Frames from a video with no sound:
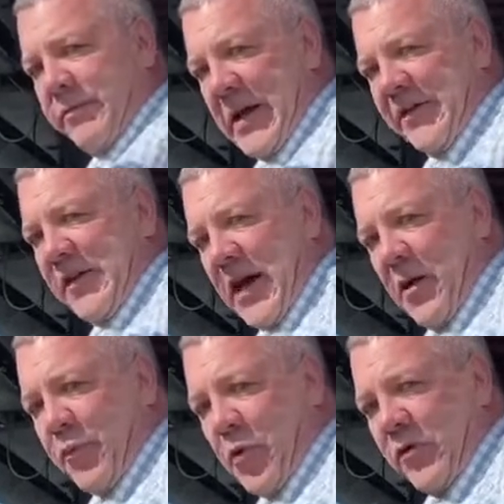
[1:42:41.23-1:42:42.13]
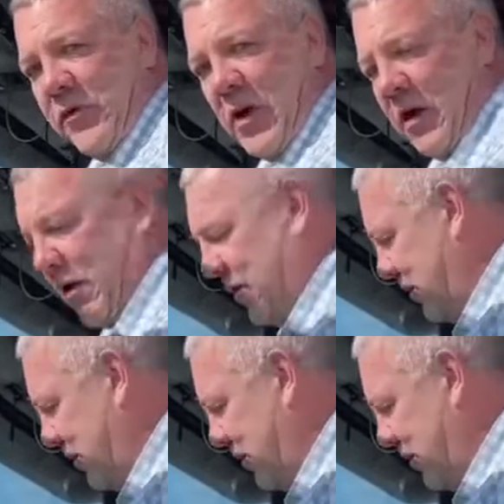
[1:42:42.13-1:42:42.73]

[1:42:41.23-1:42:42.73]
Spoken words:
That's the Amp Road starter.